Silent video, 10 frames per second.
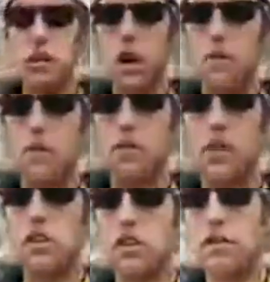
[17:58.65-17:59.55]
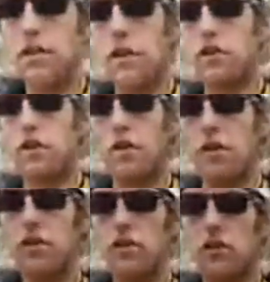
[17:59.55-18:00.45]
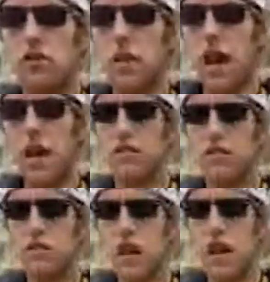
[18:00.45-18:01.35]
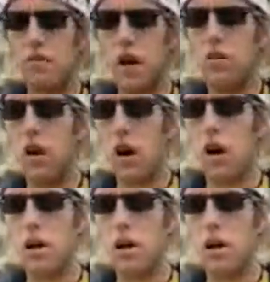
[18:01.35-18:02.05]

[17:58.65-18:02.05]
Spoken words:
a compensation for their services to be ascertained by law